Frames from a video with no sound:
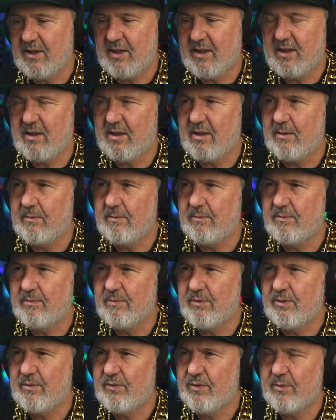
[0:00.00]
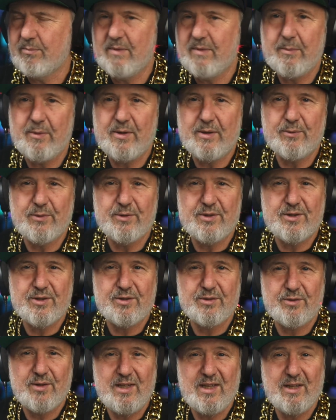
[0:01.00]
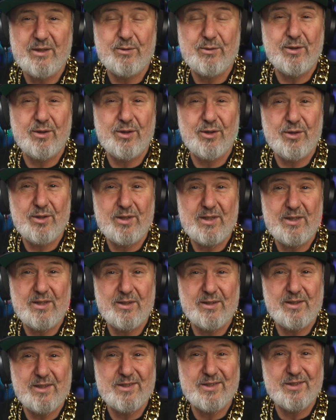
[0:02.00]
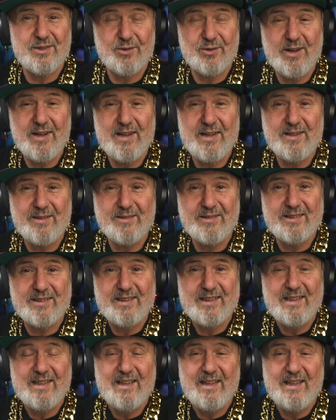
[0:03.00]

think from memory it was $330 Australian,